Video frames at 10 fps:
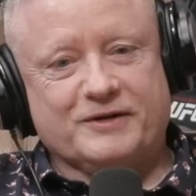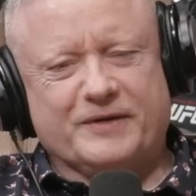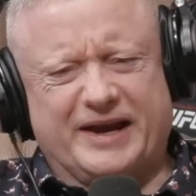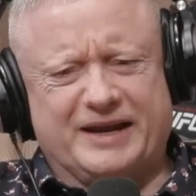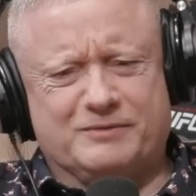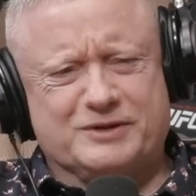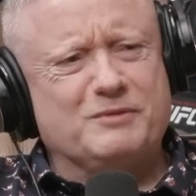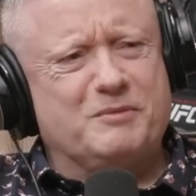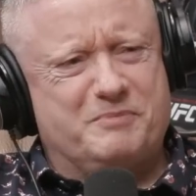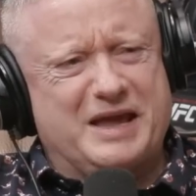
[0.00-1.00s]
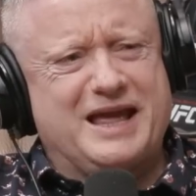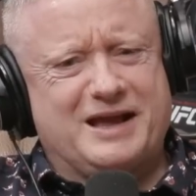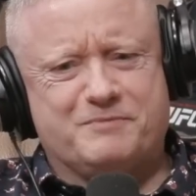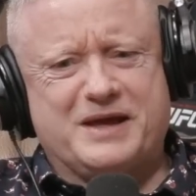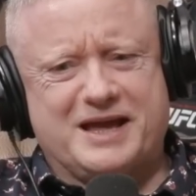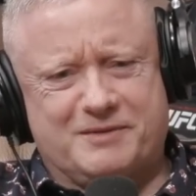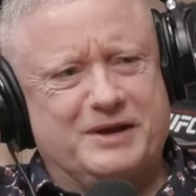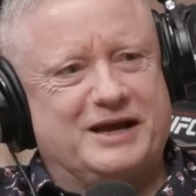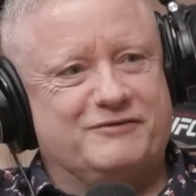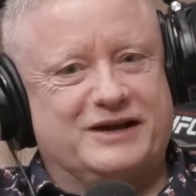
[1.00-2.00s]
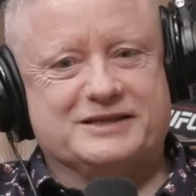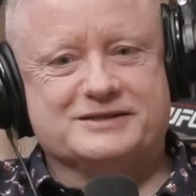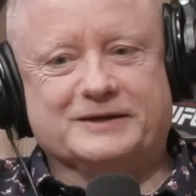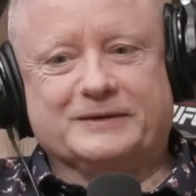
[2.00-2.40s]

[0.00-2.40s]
and they were big events.